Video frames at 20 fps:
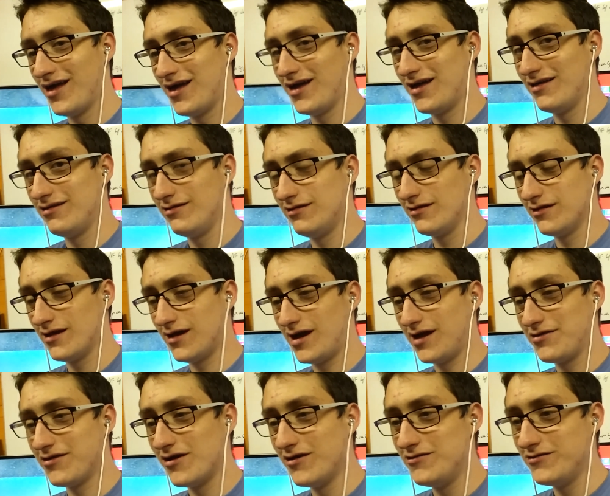And
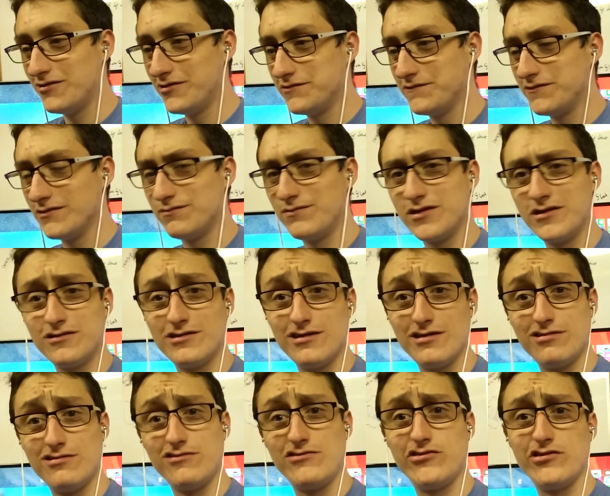I don't know if it's because
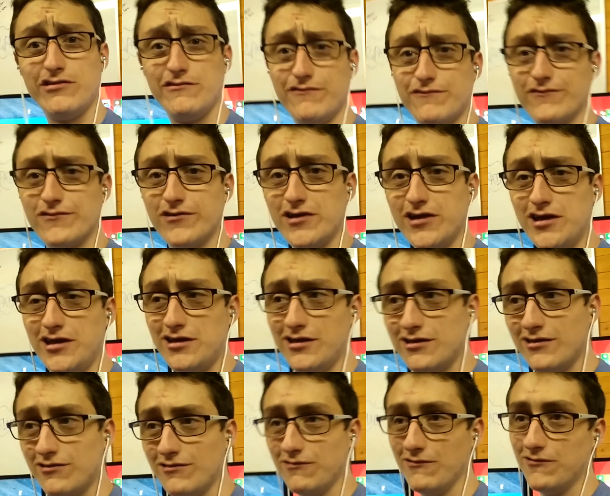it's the G three,